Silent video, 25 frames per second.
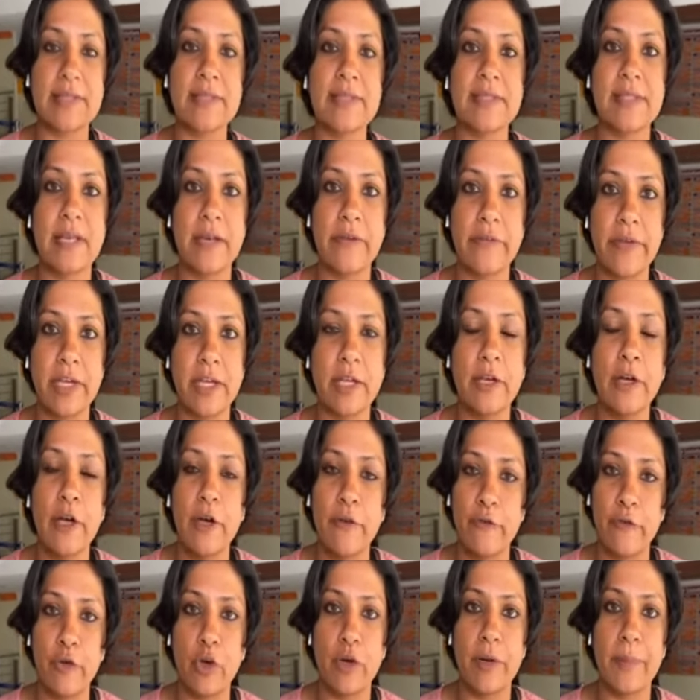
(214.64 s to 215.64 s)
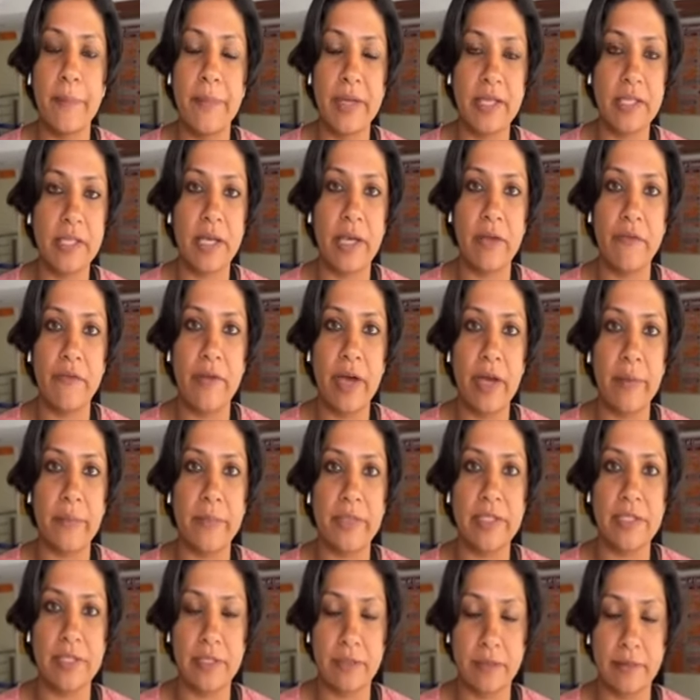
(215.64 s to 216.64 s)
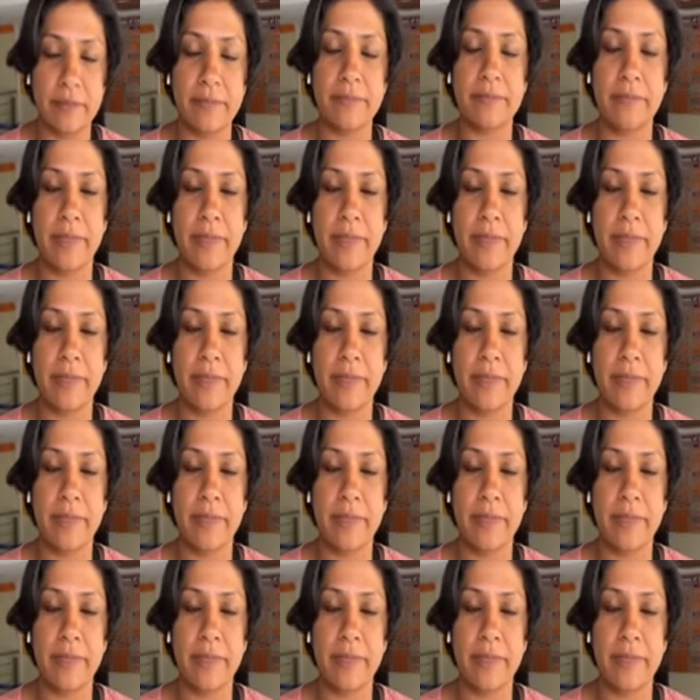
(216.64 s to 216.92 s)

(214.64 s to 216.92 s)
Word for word: are surveyed for a better environment here.